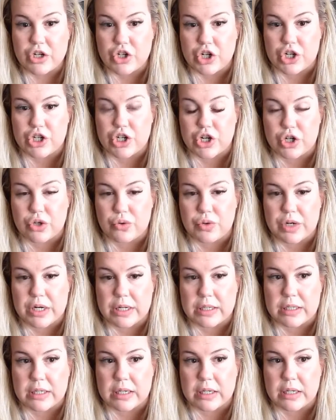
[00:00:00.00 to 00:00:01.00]
Gigi, you
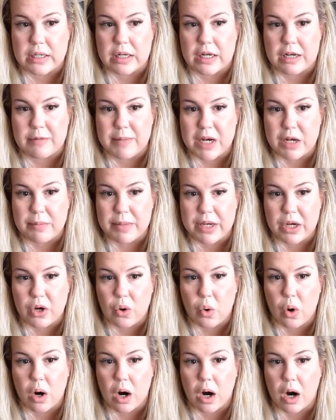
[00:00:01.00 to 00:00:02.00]
need to email me
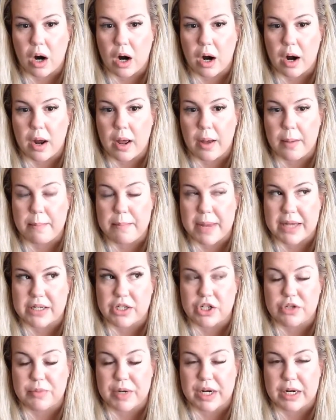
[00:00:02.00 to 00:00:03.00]
or
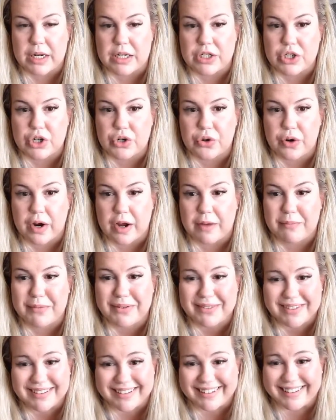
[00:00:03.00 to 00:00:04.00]
message me on Instagram.